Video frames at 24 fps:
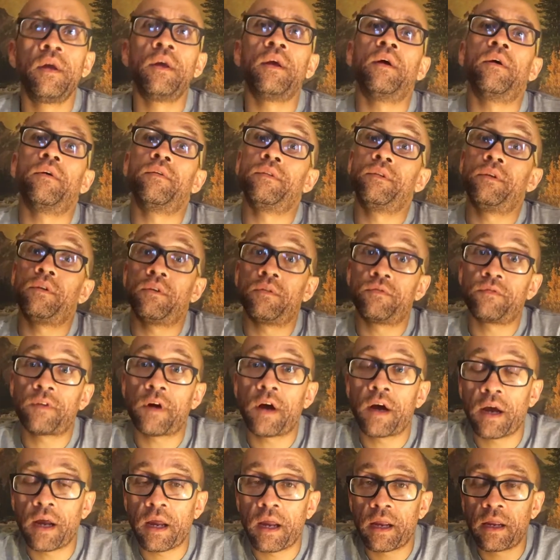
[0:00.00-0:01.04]
You know, and you'll
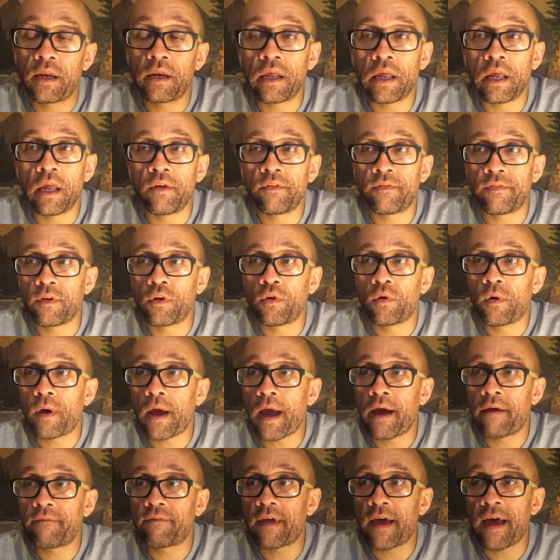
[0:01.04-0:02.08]
find if you
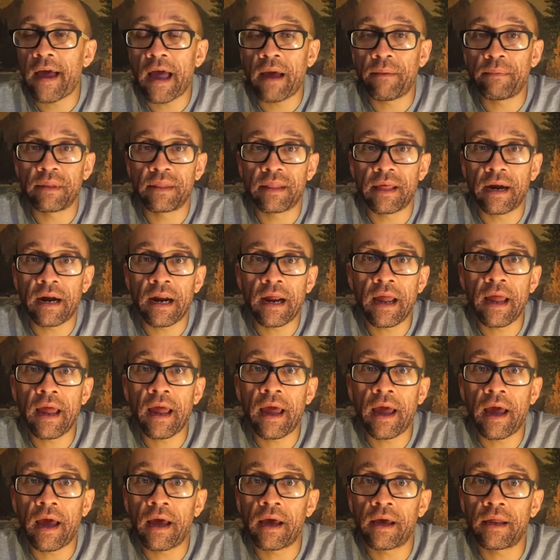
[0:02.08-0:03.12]
have the habit that I
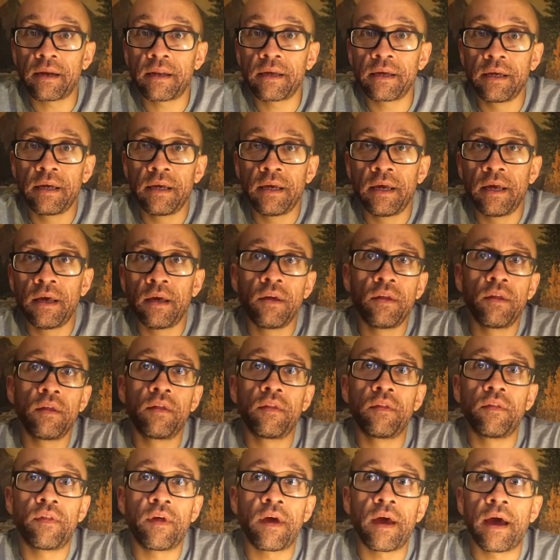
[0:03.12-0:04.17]
had,
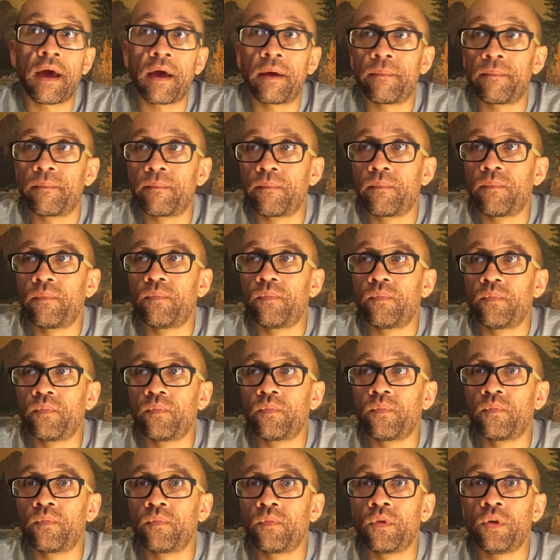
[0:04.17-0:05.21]
that
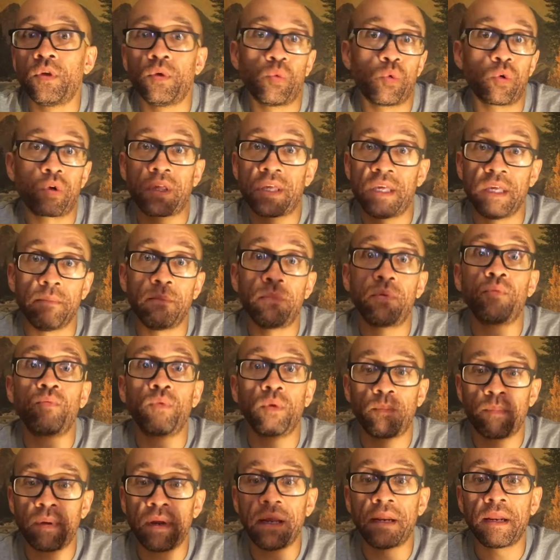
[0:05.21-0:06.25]
you will keep
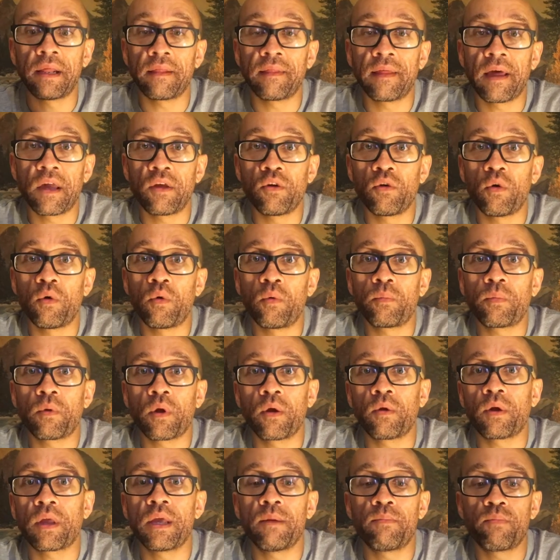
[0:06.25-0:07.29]
repeating that. You'll
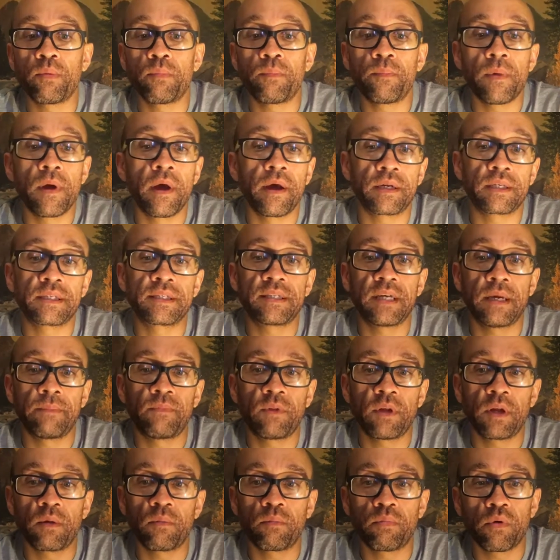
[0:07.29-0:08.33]
keep
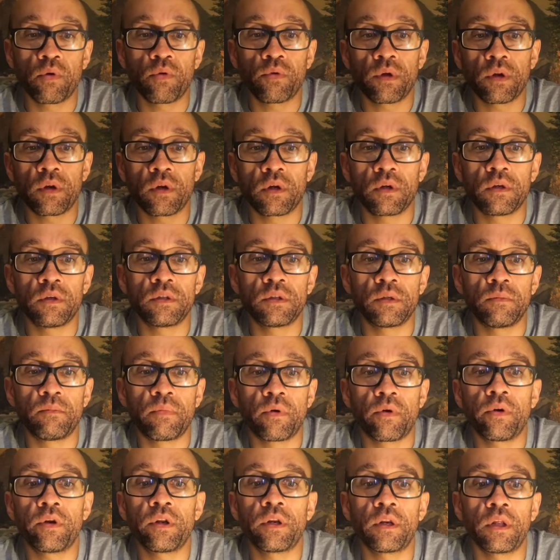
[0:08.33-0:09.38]
accepting broken goods and
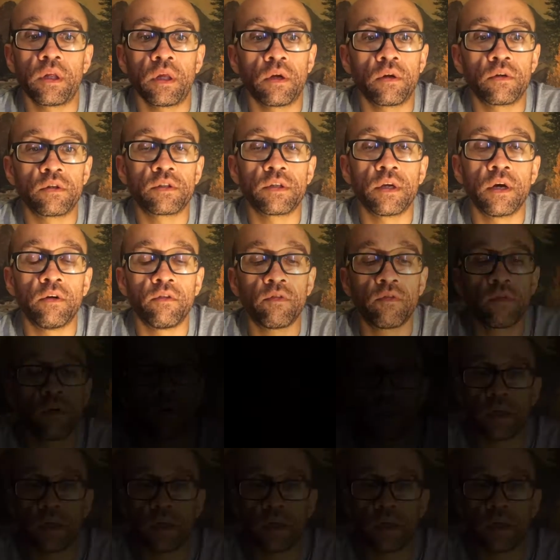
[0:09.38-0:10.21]
burdening yourself.